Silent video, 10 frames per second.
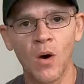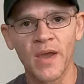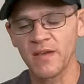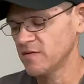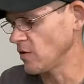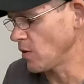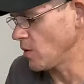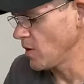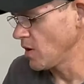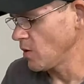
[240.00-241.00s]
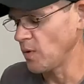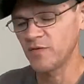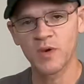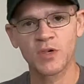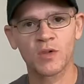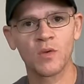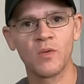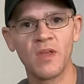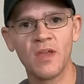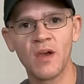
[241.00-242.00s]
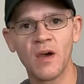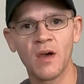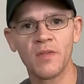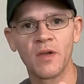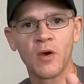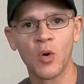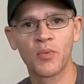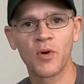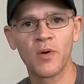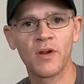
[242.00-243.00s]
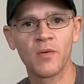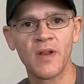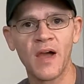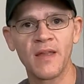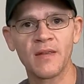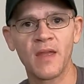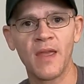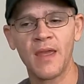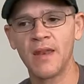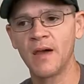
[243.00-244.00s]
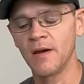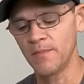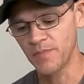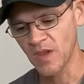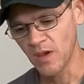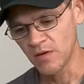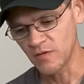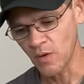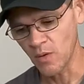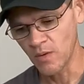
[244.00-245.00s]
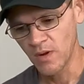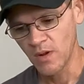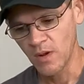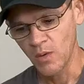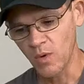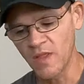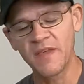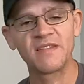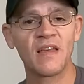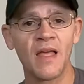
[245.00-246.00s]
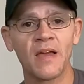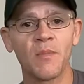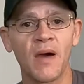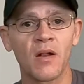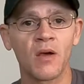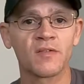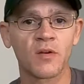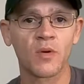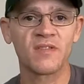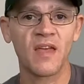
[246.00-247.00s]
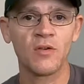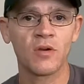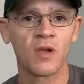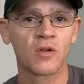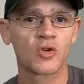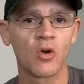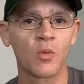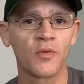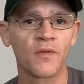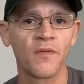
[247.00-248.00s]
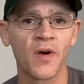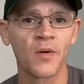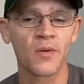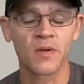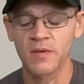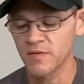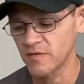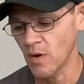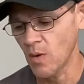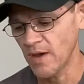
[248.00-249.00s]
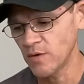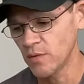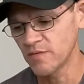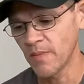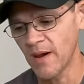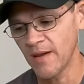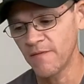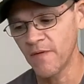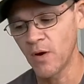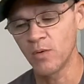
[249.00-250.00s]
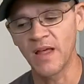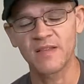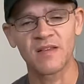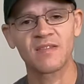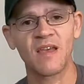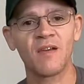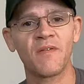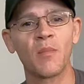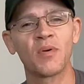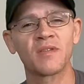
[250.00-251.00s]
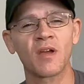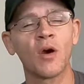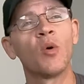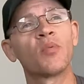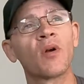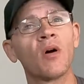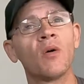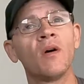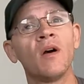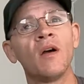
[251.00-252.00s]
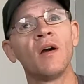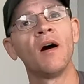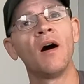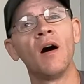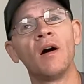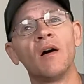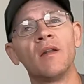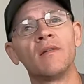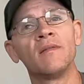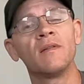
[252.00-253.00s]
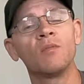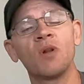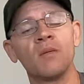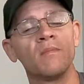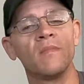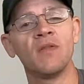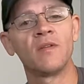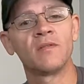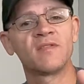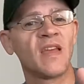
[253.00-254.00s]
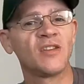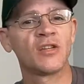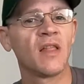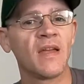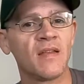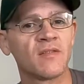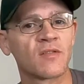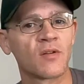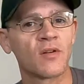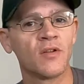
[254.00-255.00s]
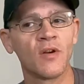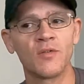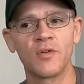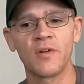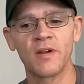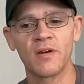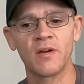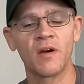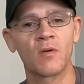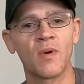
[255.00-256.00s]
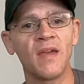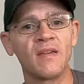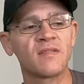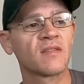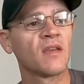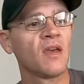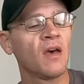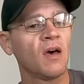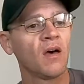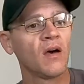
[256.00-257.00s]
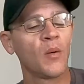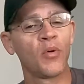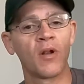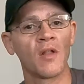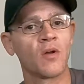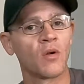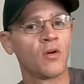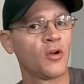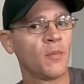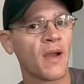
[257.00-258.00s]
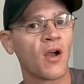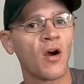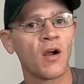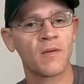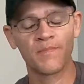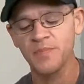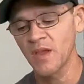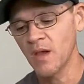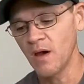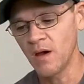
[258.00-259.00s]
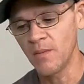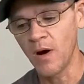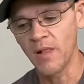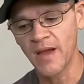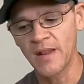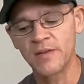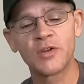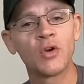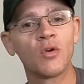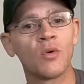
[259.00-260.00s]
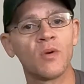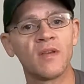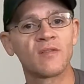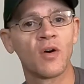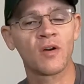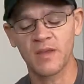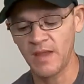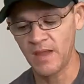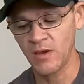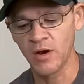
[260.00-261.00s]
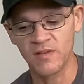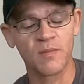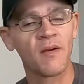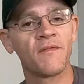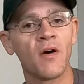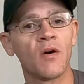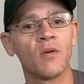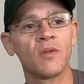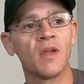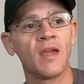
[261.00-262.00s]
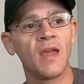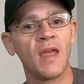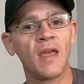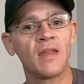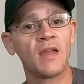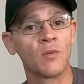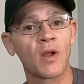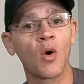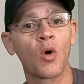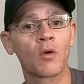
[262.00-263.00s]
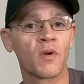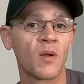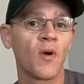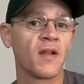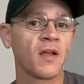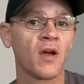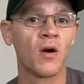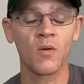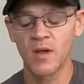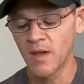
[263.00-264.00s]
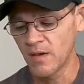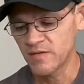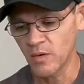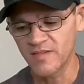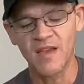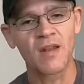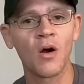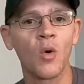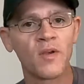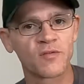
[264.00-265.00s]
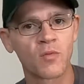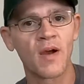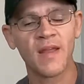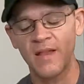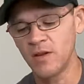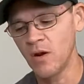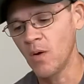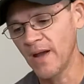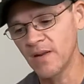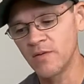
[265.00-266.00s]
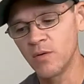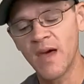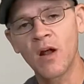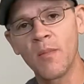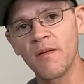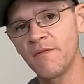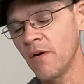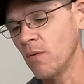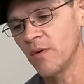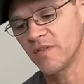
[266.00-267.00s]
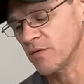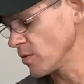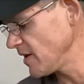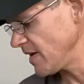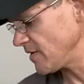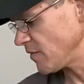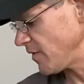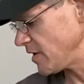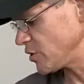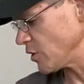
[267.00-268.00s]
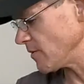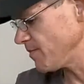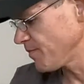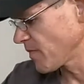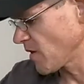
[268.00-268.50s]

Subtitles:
Okay, so we switched to the GoPro Hero 9, and so one of the things I like about it also is that you can control it with your phone. So I use my phone, like let's say if I put the GoPro on when I'm in the staging lanes, or during a race, I put it on the hood of my car. All I got to do is hook it to my phone and hit record when I'm ready to go. So it's not always running, I can do that on my phone, which is a really nice feature.